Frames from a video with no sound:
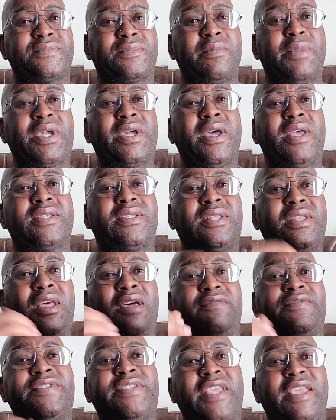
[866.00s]
Because
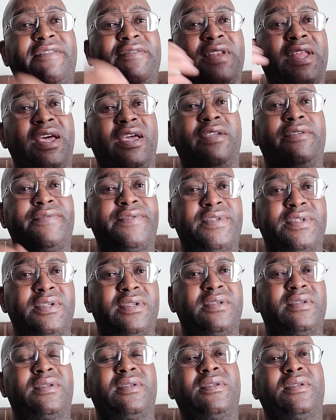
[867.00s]
love saves lives.
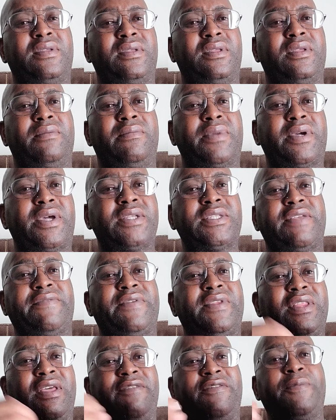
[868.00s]
Because if
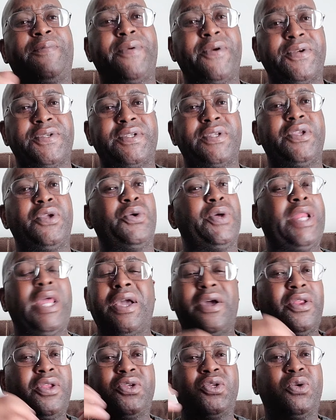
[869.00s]
you love a person, you are not
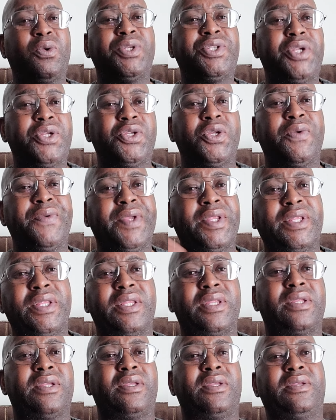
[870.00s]
going to do what you're doing.
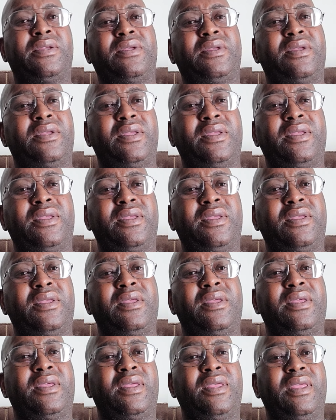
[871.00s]

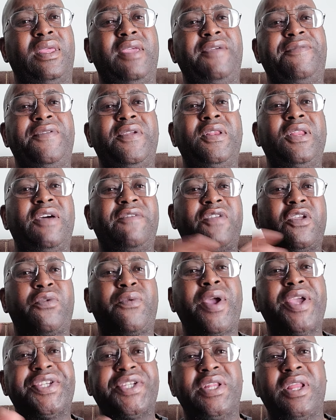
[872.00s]
If you love your
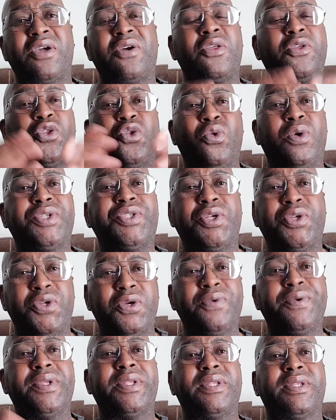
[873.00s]
race, you're not going to do what you're
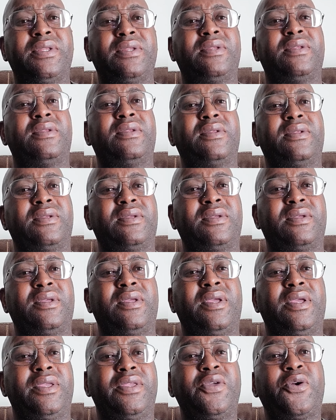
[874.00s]
doing.
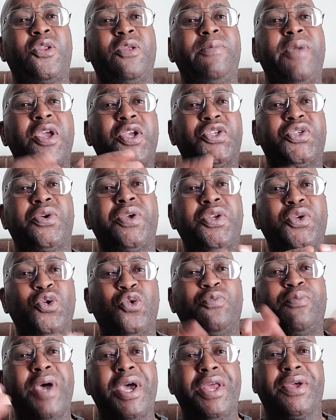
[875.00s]
You're going to make sure you do
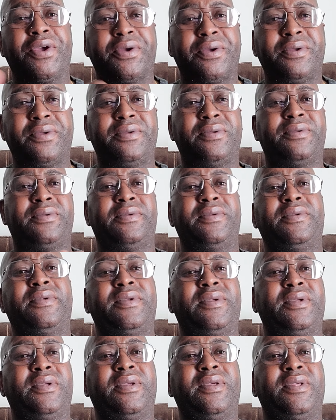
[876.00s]
it better,
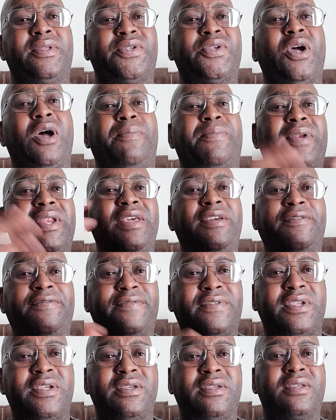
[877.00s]
to
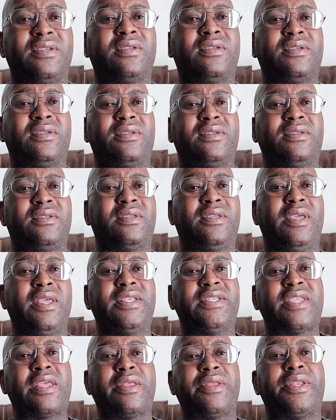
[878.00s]
uplift
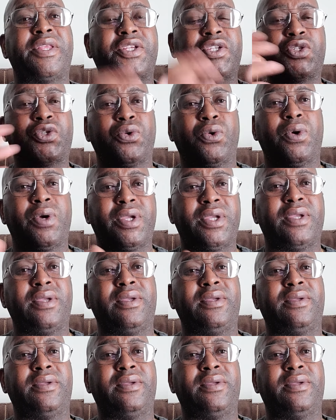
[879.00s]
instead of destroy.